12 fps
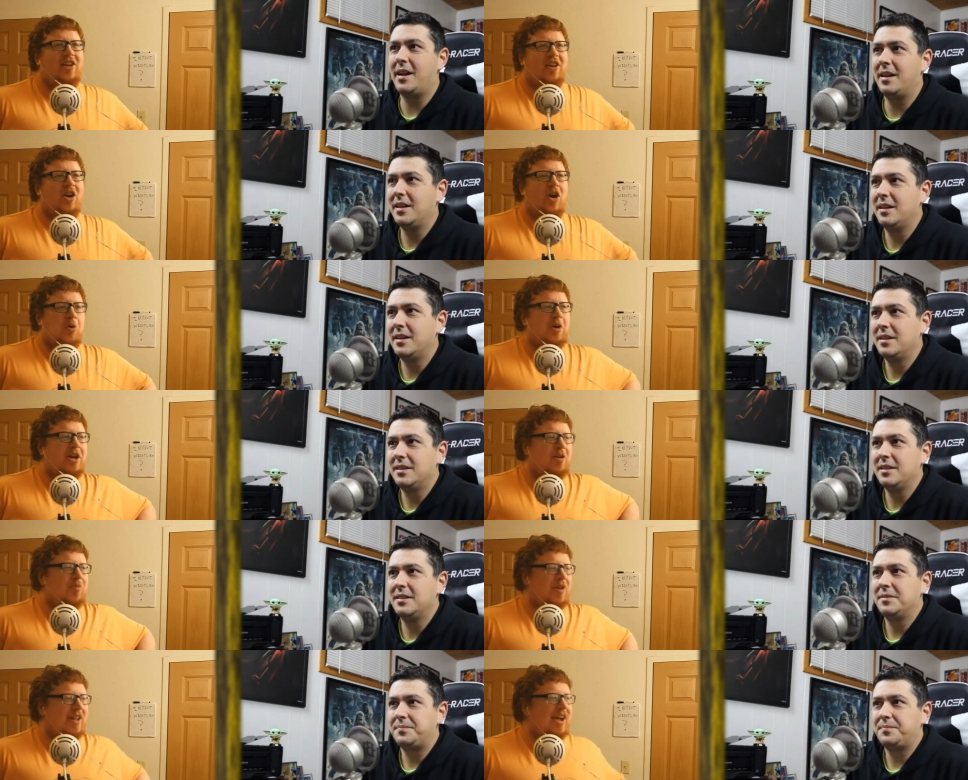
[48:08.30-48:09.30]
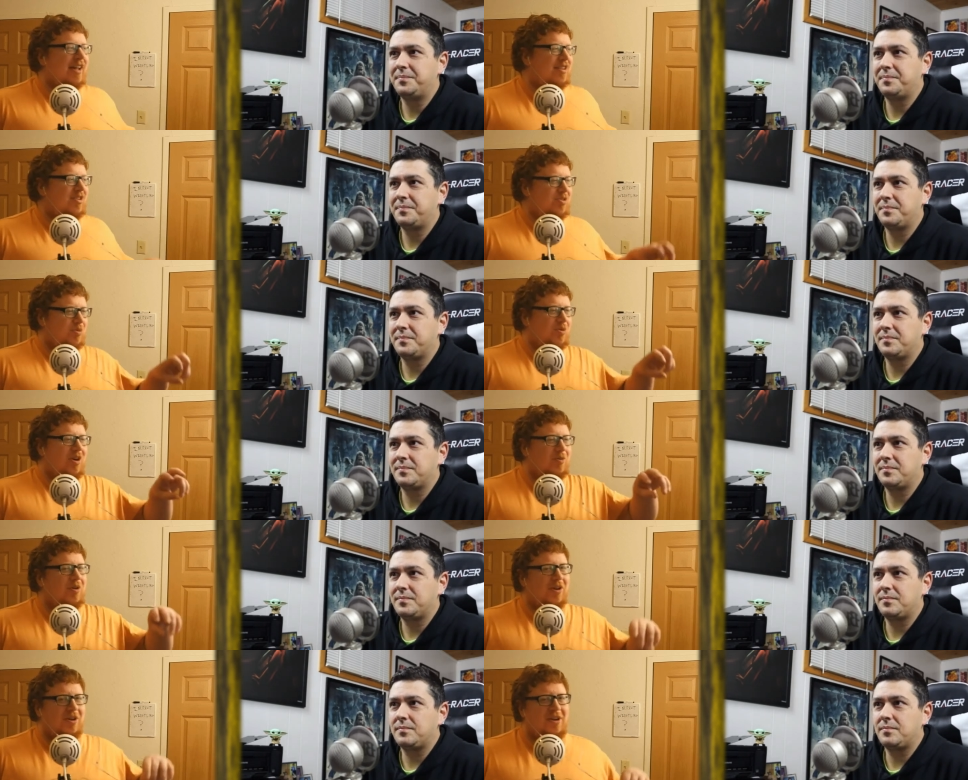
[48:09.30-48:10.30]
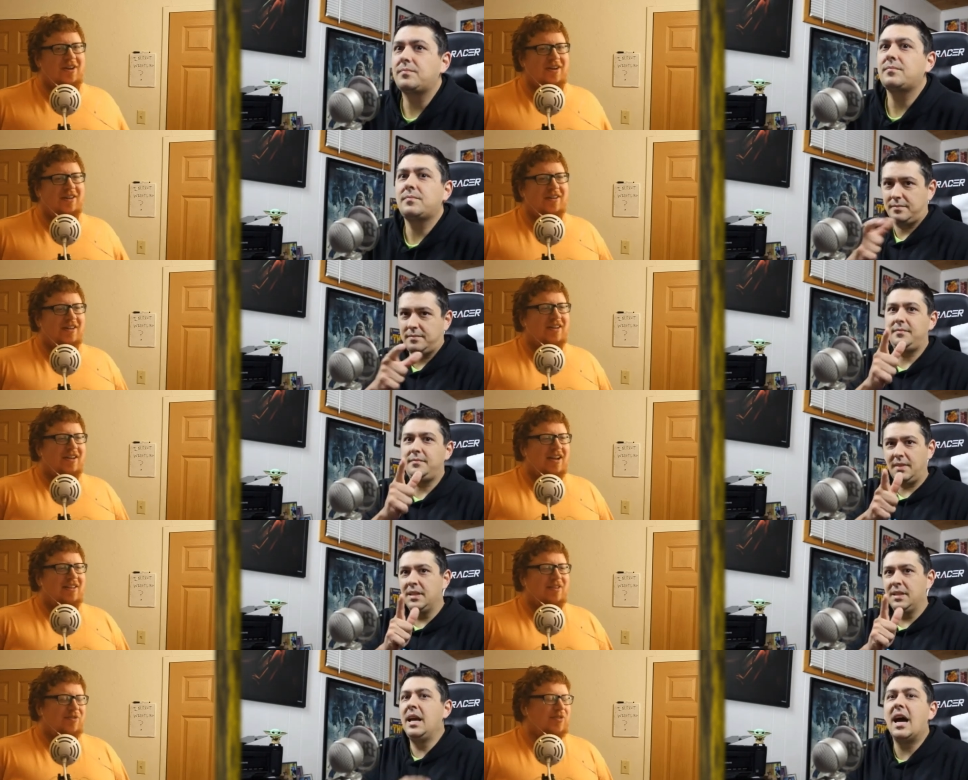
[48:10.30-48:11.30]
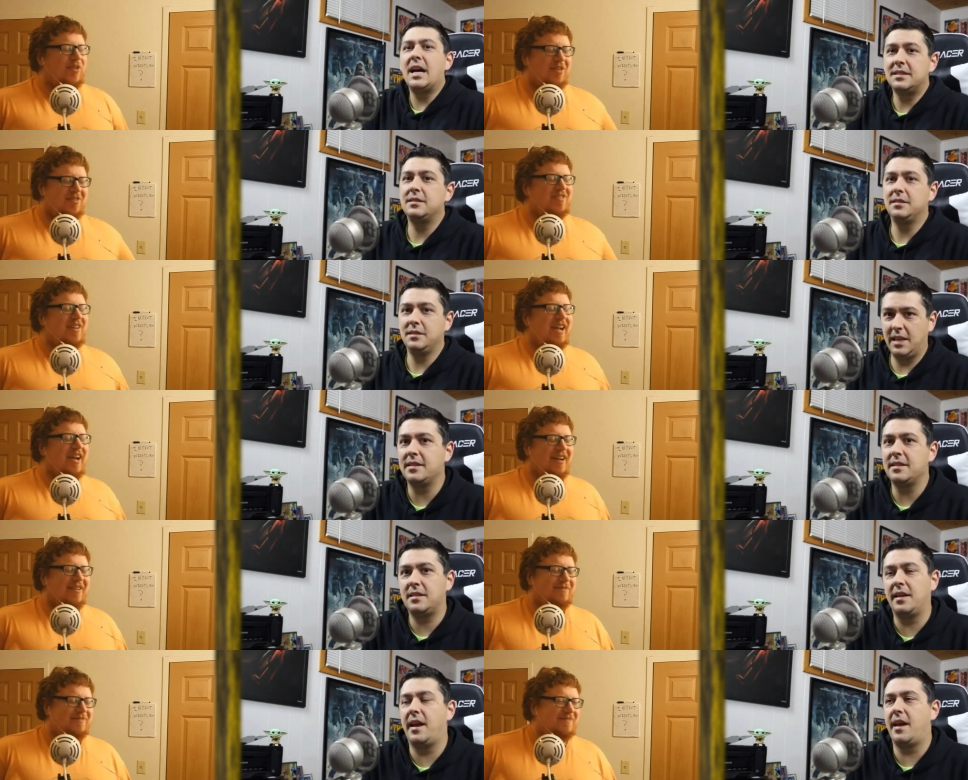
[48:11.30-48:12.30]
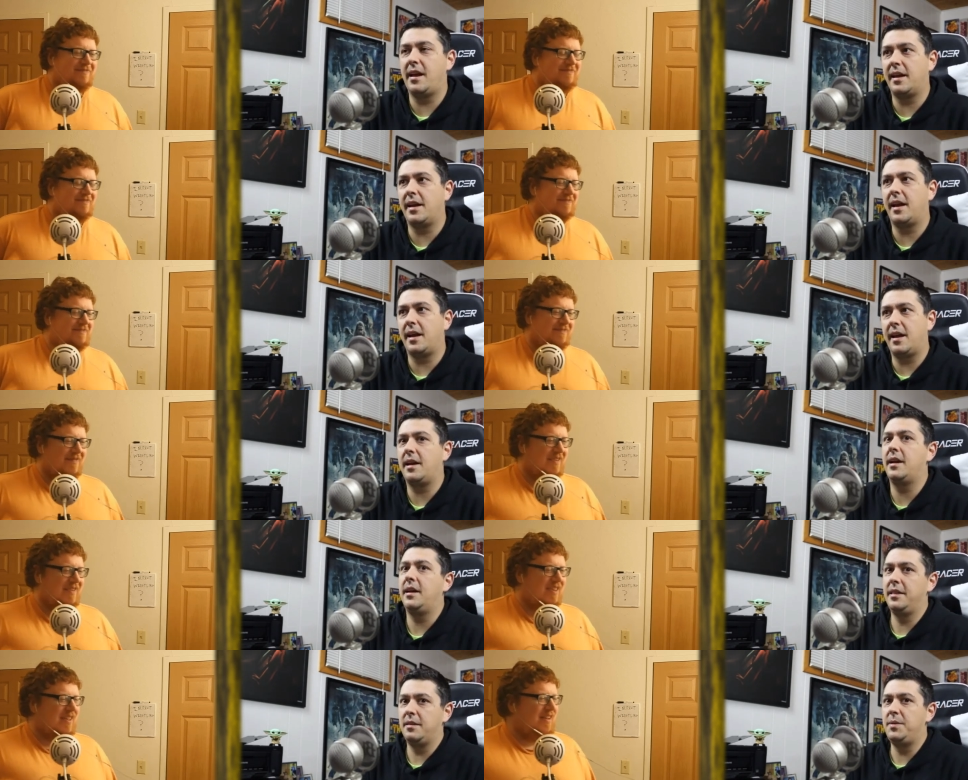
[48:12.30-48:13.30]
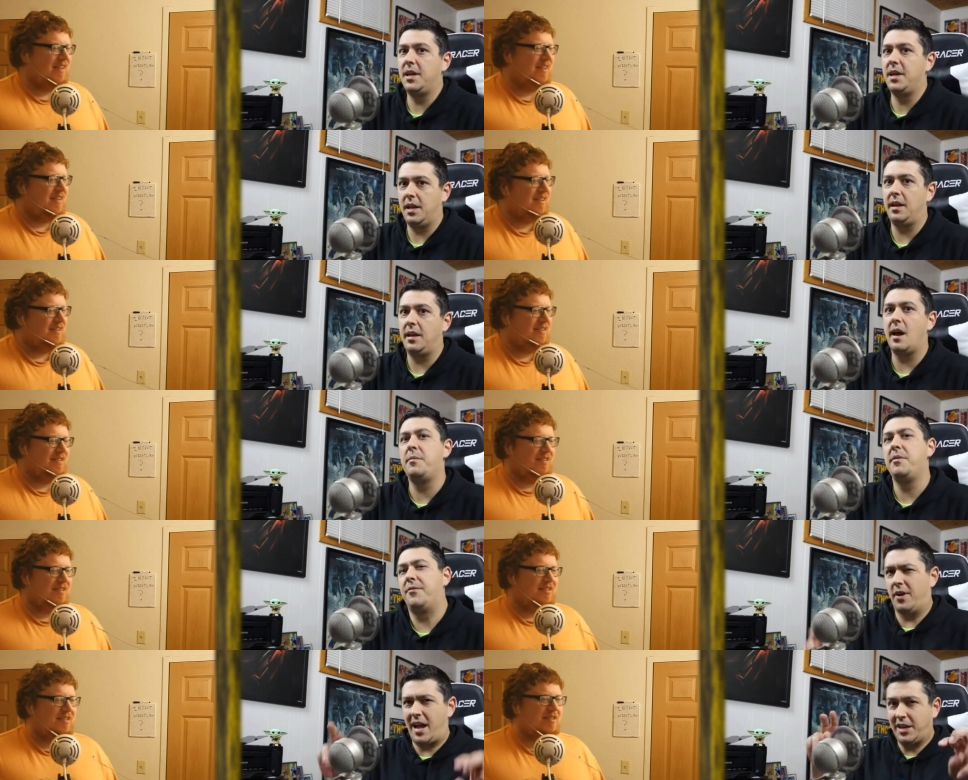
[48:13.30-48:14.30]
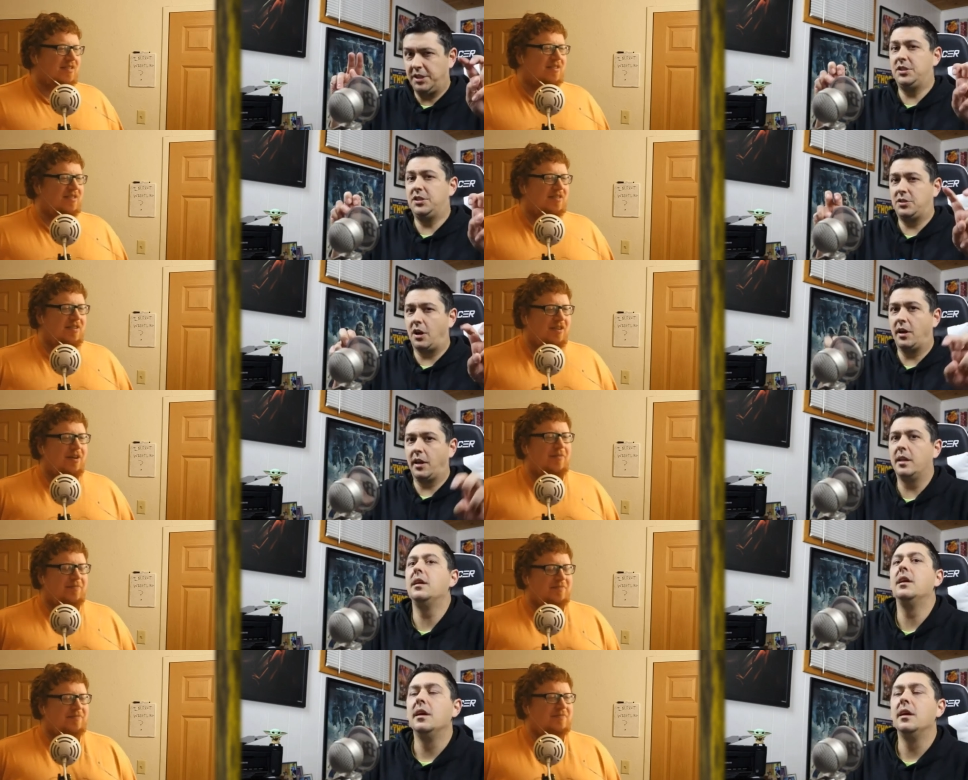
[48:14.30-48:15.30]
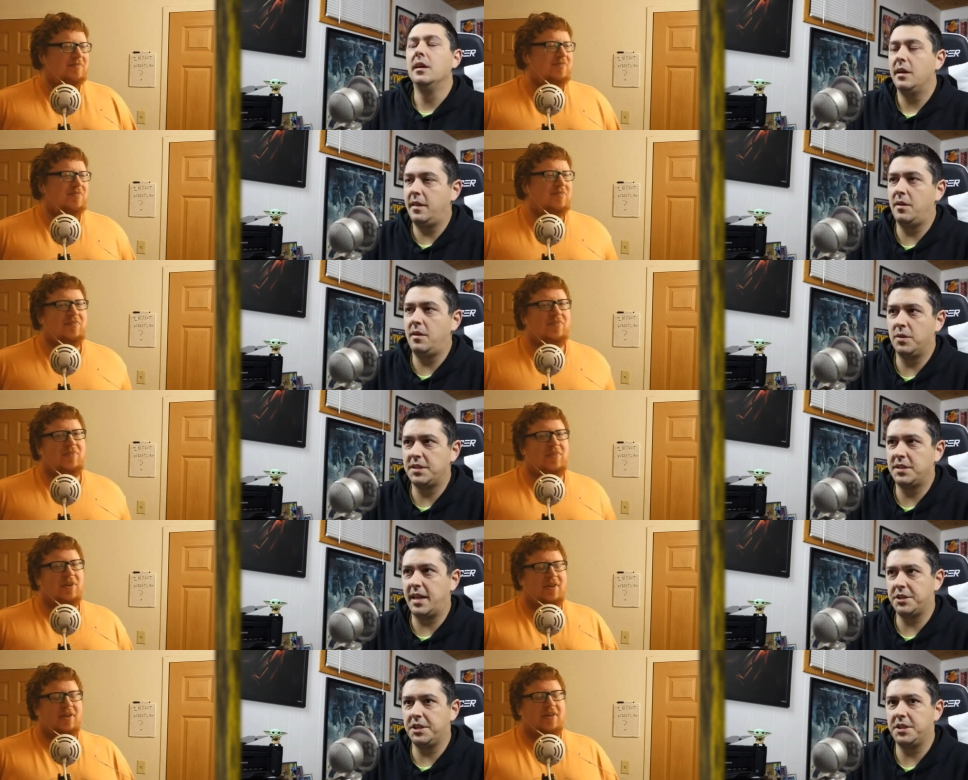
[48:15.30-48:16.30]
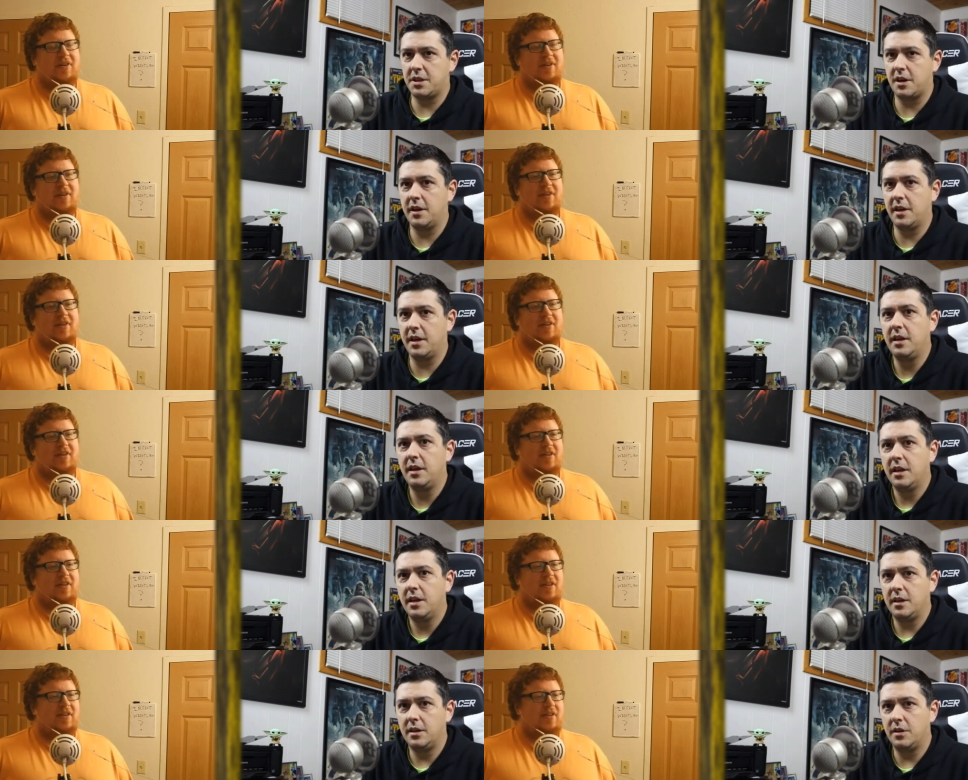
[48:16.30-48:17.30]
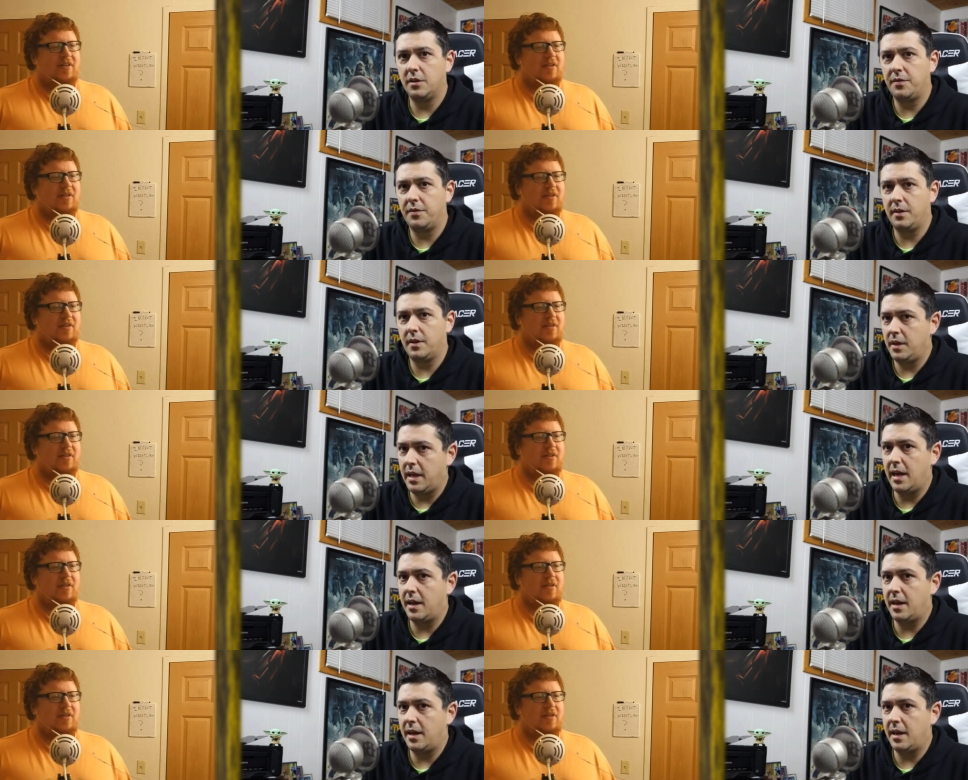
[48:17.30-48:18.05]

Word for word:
Speaker 1: and Oney when they had the two on one at the yeah. first. Yeah. Yes.
Speaker 2: Yeah, yeah, yeah, in the beginning. Yeah, before it actually started, and then once it actually started, you know, yeah.